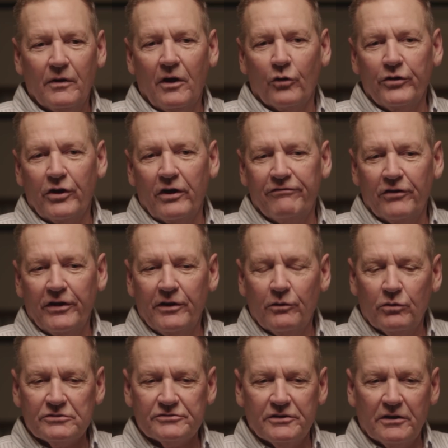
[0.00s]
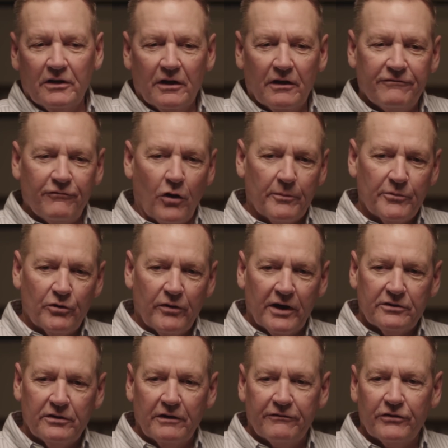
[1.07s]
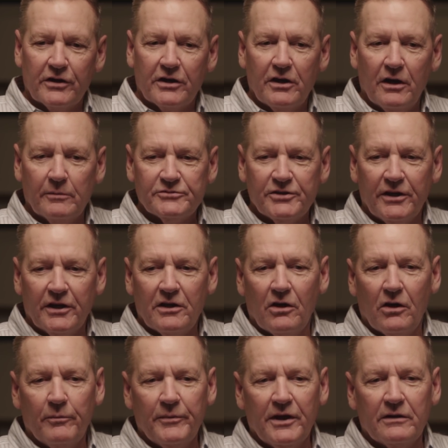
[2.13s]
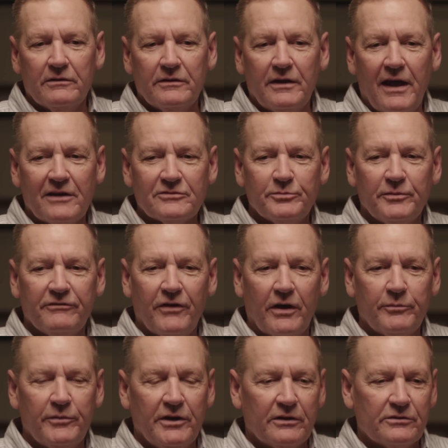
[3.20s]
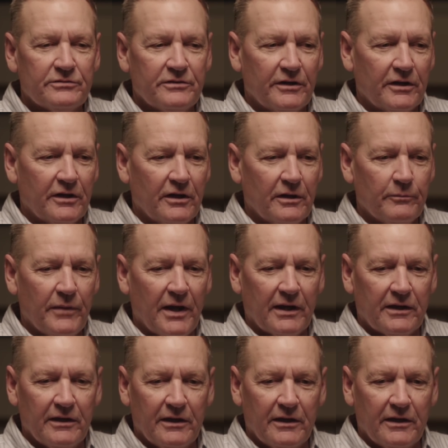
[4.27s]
O'Neary Fleeta was the farm director here for the Cubs, and he called me and asked me if I'd be interested in getting back